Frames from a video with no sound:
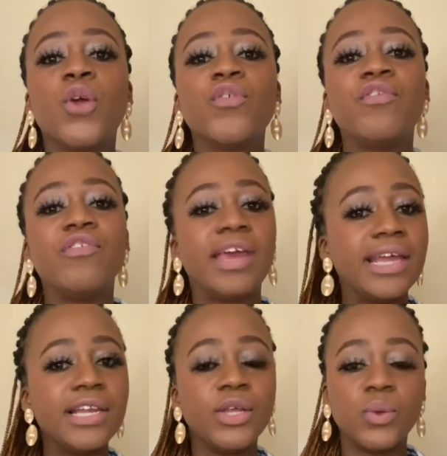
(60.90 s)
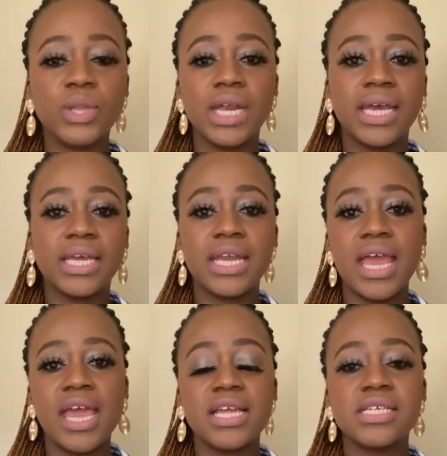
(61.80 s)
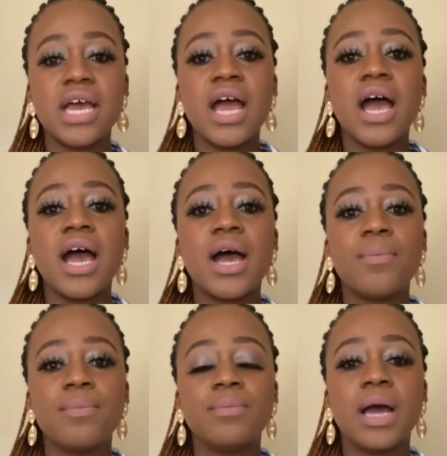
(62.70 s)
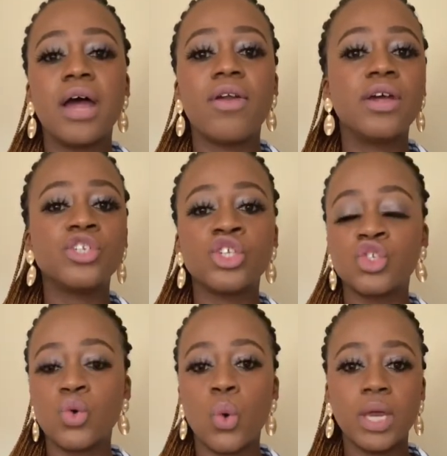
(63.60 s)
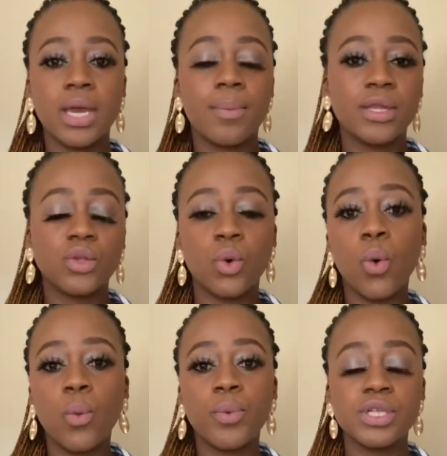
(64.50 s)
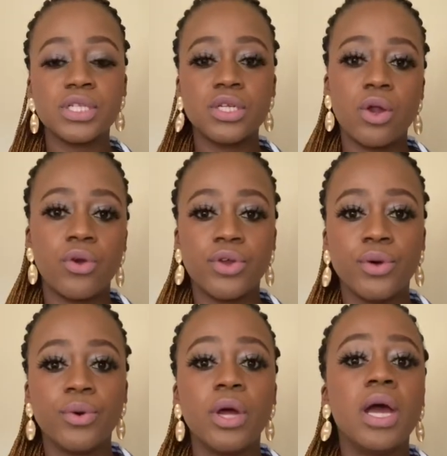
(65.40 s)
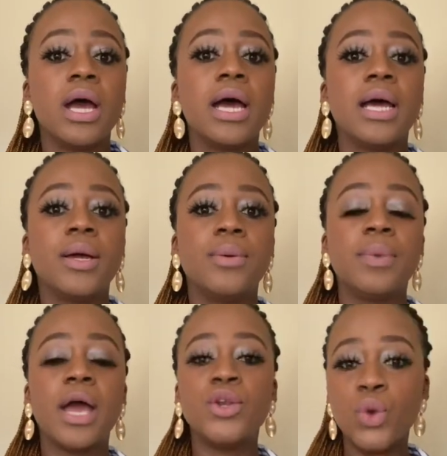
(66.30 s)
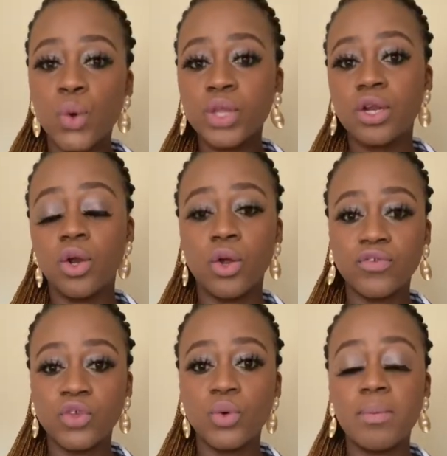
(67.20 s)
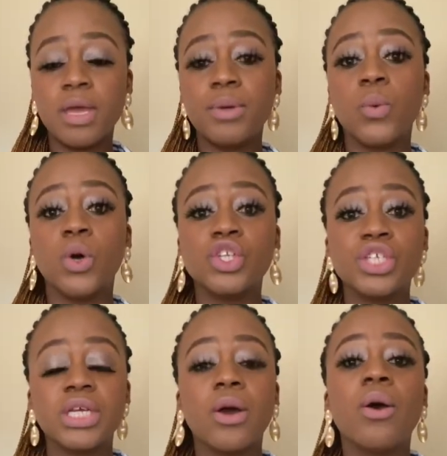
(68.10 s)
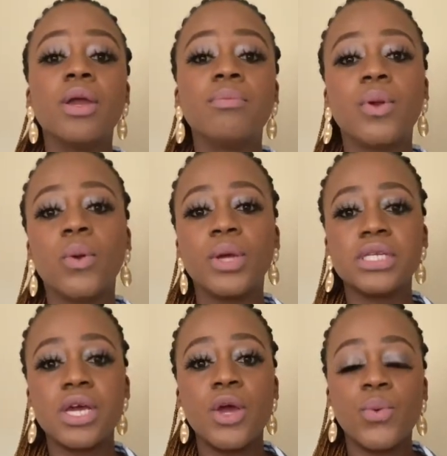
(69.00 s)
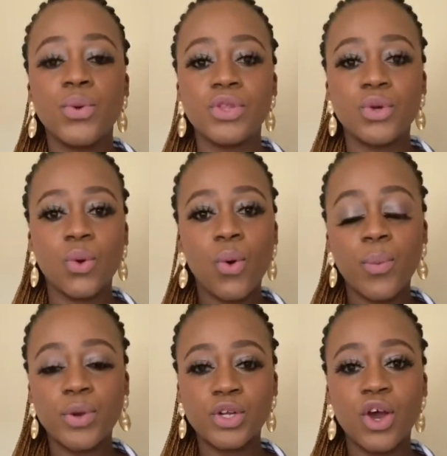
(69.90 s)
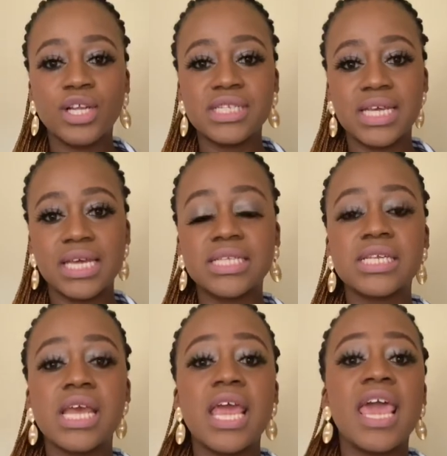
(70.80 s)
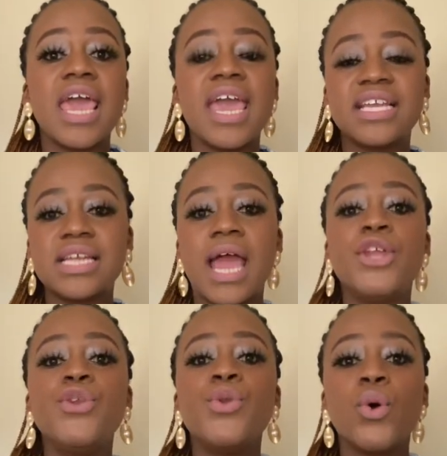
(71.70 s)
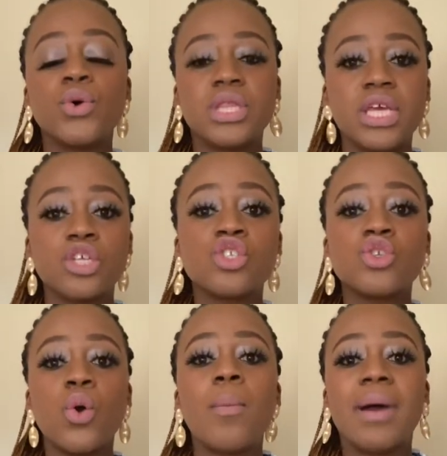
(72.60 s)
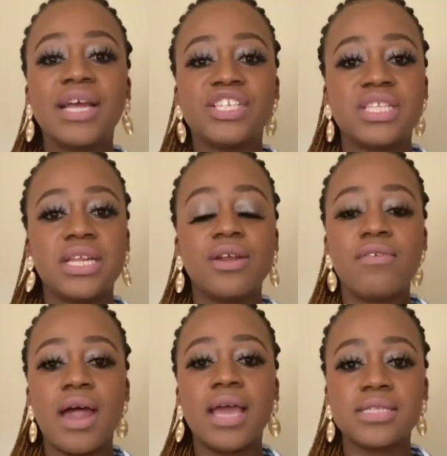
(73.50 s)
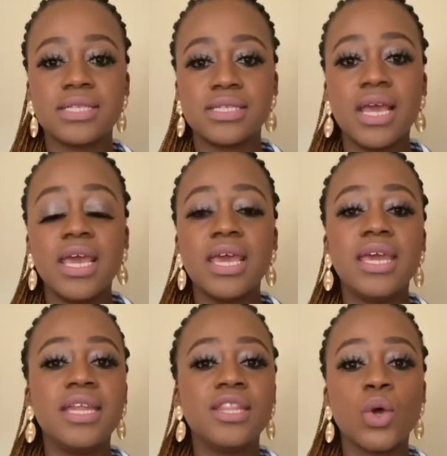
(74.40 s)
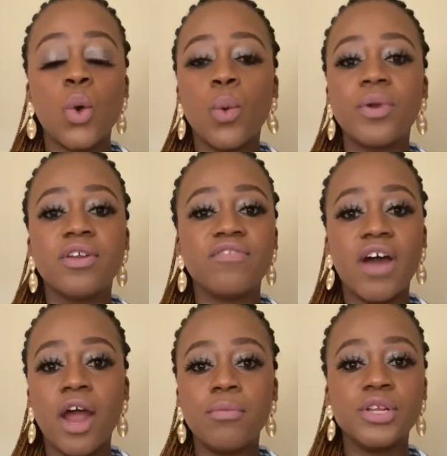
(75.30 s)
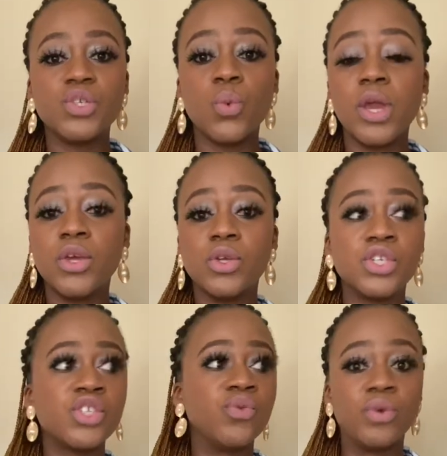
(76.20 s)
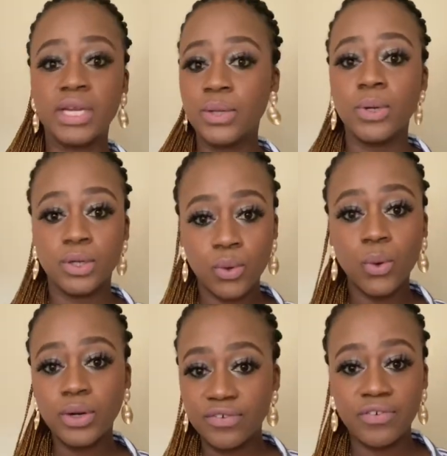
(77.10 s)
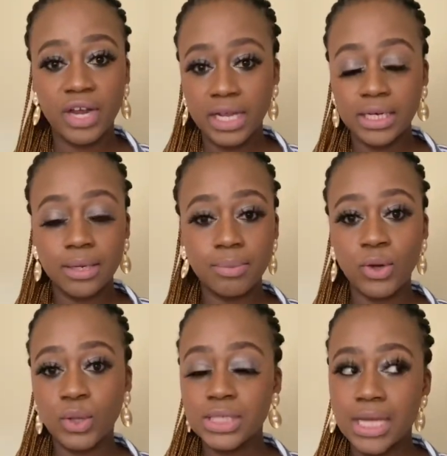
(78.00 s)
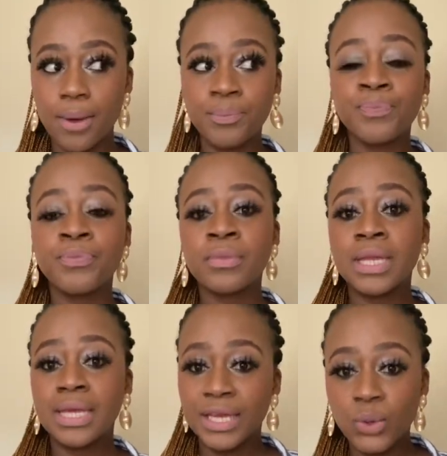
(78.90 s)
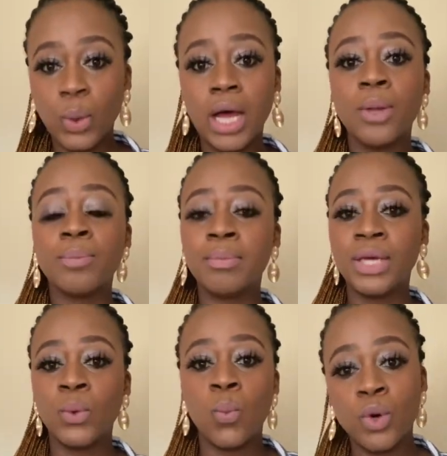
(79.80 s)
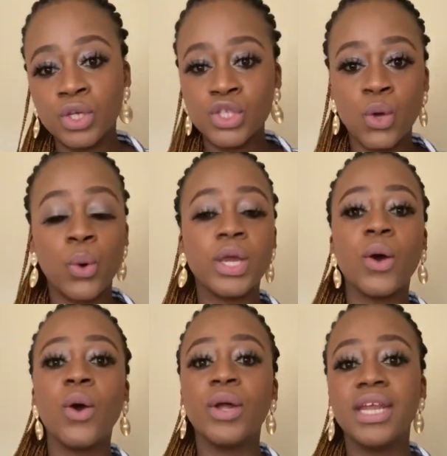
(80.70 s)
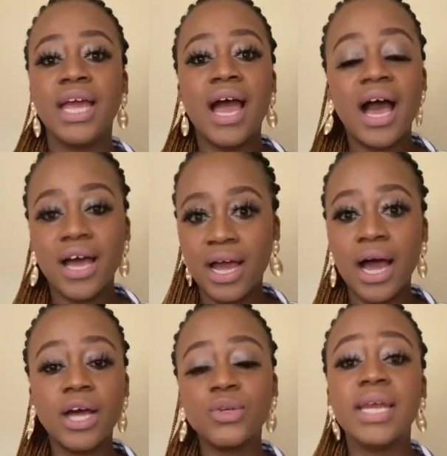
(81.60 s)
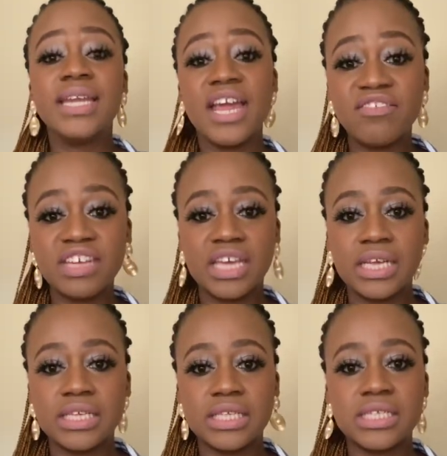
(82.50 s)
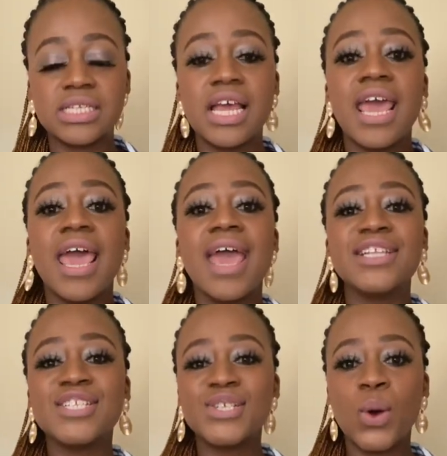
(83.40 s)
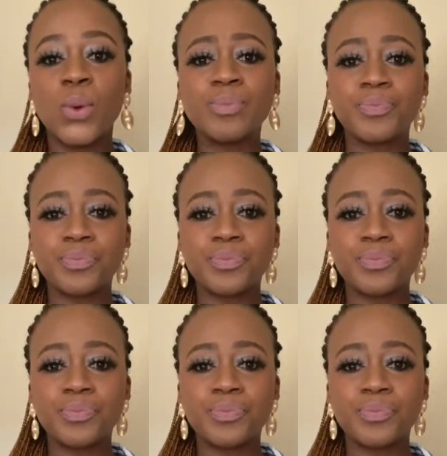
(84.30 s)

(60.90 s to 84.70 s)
of value that I can add around just talking about the corporate scenario. I know that a lot of you who may be watching are employed within a corporate context, and I know there is so much that arises in the corporate environment where you just really want to call a friend and be on some, can you help me? What is going on? How do I navigate this? And so